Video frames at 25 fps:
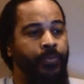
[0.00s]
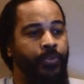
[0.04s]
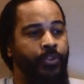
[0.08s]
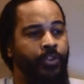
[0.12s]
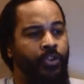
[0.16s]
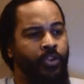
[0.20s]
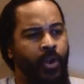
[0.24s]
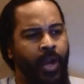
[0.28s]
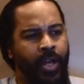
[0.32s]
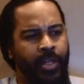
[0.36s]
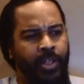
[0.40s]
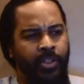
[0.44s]

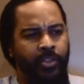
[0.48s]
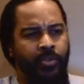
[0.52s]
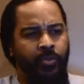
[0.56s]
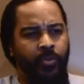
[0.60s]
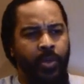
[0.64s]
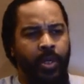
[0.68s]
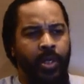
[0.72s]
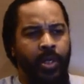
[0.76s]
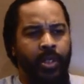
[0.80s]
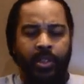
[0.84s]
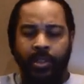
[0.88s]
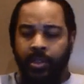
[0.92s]
So I just
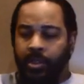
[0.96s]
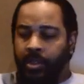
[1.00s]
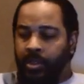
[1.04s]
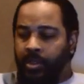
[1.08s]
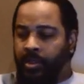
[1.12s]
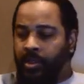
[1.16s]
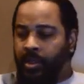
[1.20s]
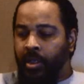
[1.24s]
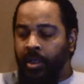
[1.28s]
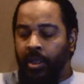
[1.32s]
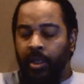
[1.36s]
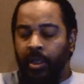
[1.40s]
wanted to
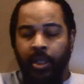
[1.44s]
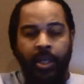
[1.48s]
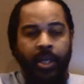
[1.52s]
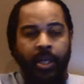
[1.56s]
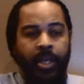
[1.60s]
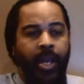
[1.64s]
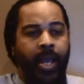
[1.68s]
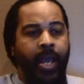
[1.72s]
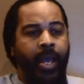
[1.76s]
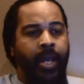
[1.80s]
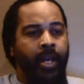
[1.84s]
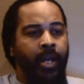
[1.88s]
just
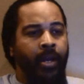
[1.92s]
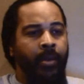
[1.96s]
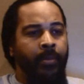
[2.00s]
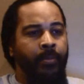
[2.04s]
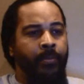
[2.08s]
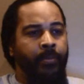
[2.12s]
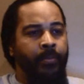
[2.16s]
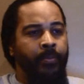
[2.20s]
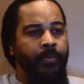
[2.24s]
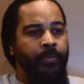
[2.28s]
clear that up,